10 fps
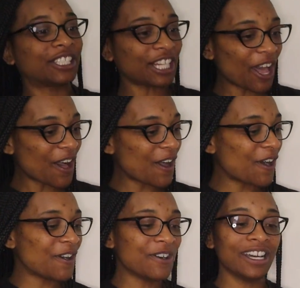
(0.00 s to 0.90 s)

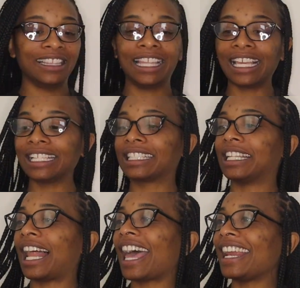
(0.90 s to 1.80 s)
Ah! So this
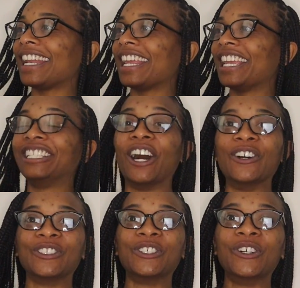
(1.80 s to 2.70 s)
lighting
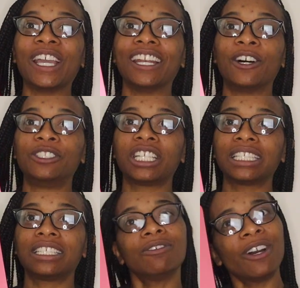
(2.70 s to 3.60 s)
don't do it no
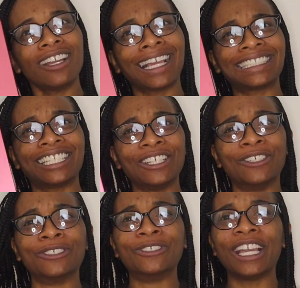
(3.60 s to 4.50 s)
justice. What does it
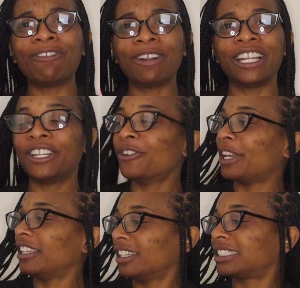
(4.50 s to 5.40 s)
do. It really
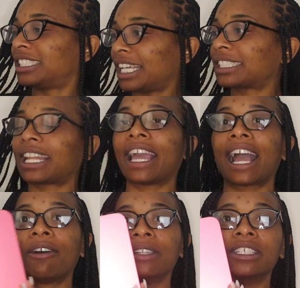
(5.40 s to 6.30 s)
do. It looks just like
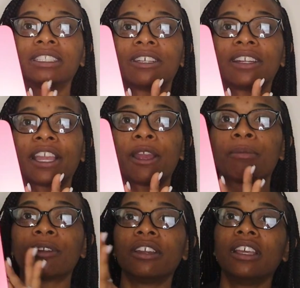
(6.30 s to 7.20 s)
how it looks on the
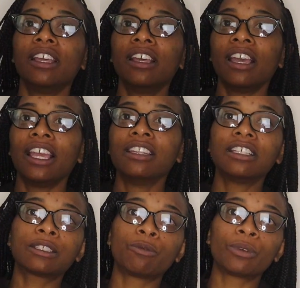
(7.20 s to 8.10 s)
camera. It
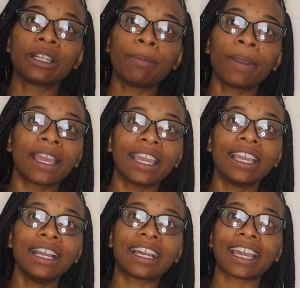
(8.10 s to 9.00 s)
looks really
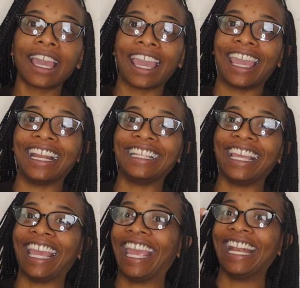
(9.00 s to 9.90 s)
pink and,
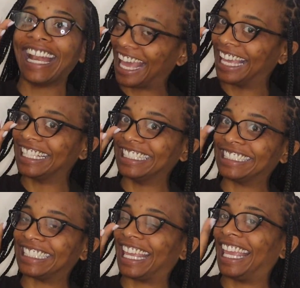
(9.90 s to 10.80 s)
and nice
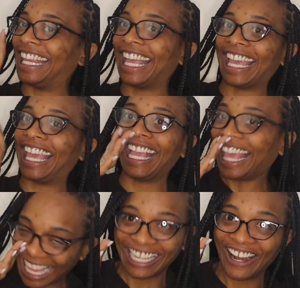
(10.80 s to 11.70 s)
and, and,
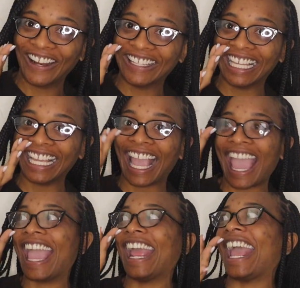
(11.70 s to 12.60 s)
and girly
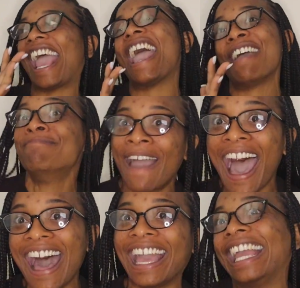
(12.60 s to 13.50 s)
and, and
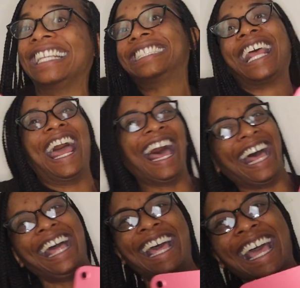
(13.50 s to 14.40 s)

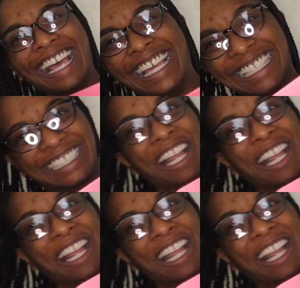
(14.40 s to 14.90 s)
nice.